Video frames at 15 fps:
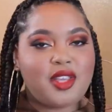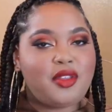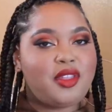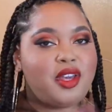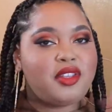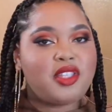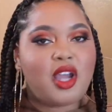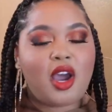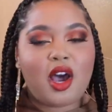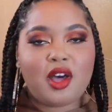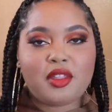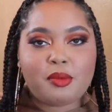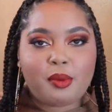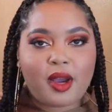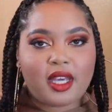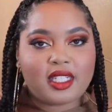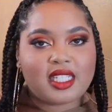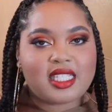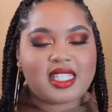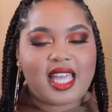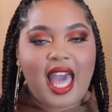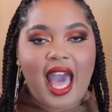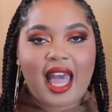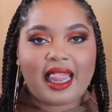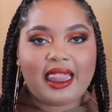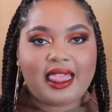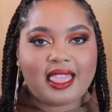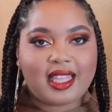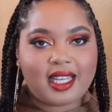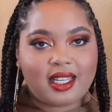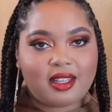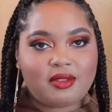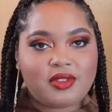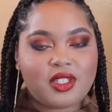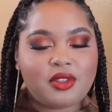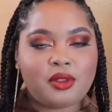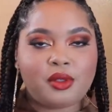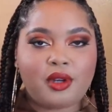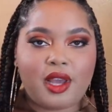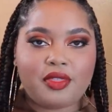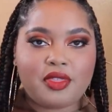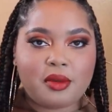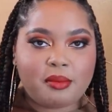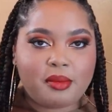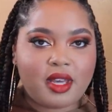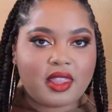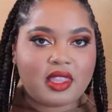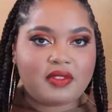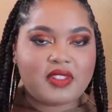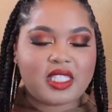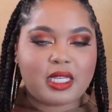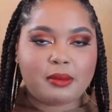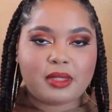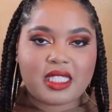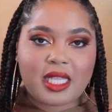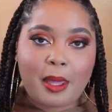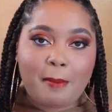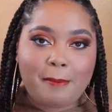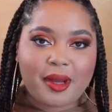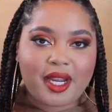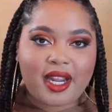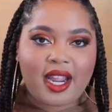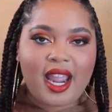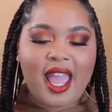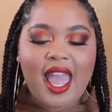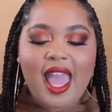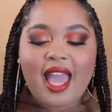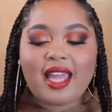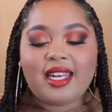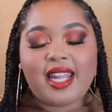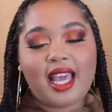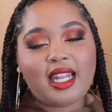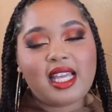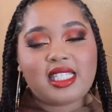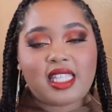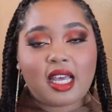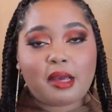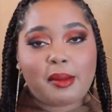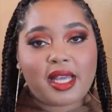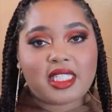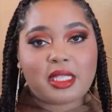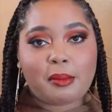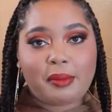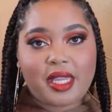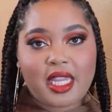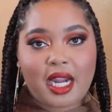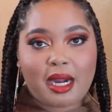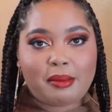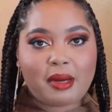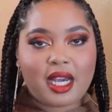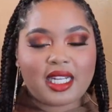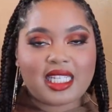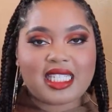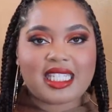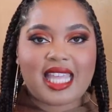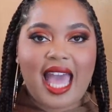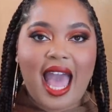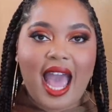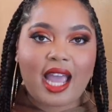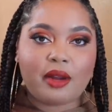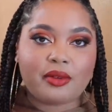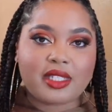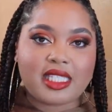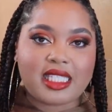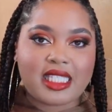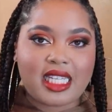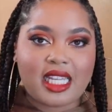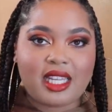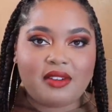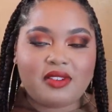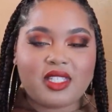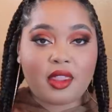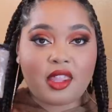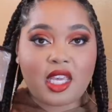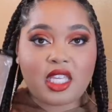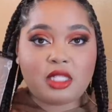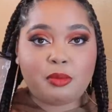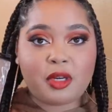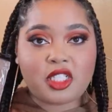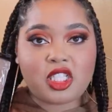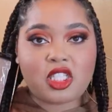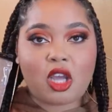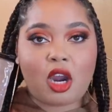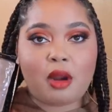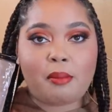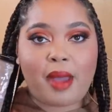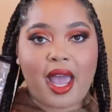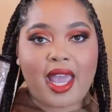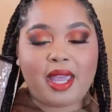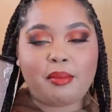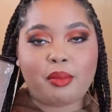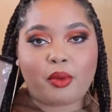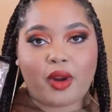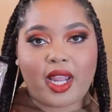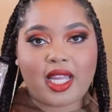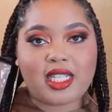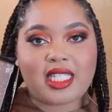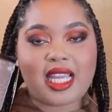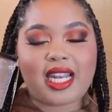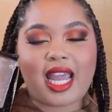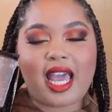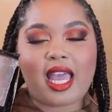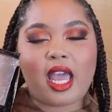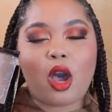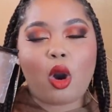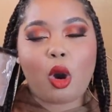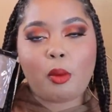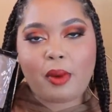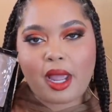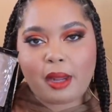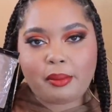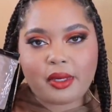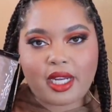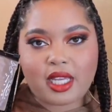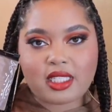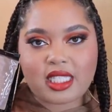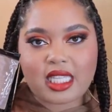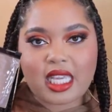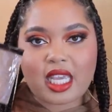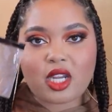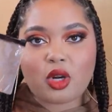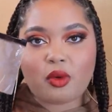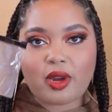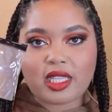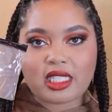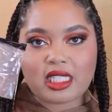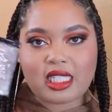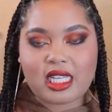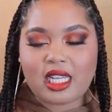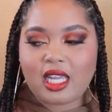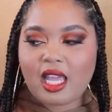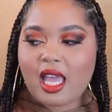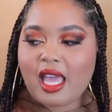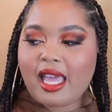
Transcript: So those are all the products that I loved throughout the month of September. Now let's talk about some PR products that I received. These brushes are by a brand, and I hope I am pronouncing it correctly,